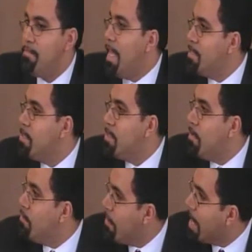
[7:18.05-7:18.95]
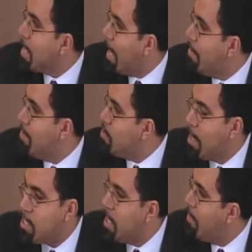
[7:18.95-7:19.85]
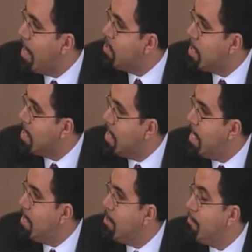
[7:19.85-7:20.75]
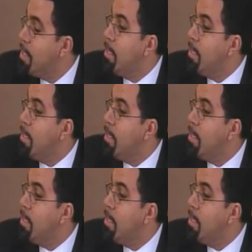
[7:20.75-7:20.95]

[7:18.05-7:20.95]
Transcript: That's the right kind of instruction, and they should continue.